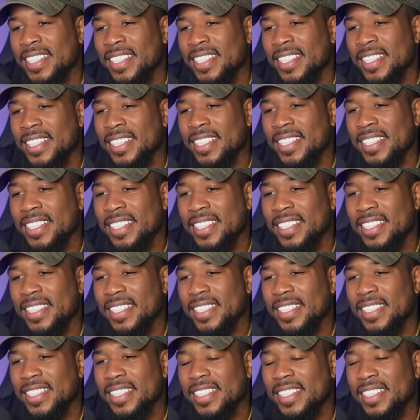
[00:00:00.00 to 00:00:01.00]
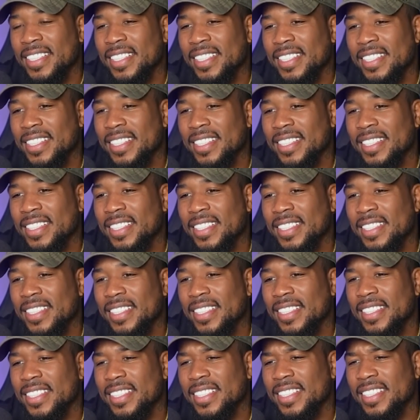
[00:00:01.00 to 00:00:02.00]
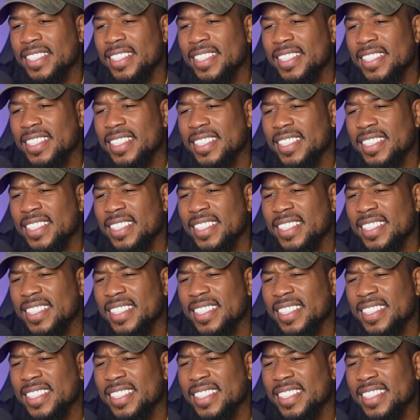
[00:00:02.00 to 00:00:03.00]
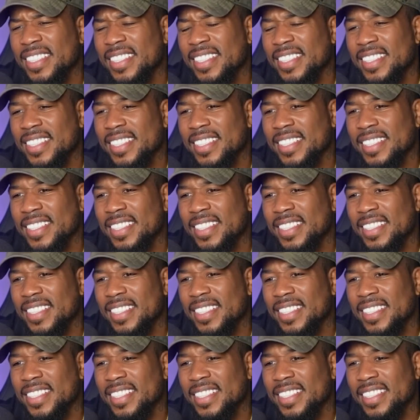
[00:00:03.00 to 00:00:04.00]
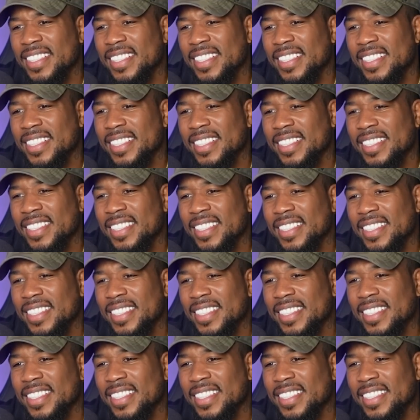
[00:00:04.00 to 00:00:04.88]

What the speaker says: This person isn't speaking.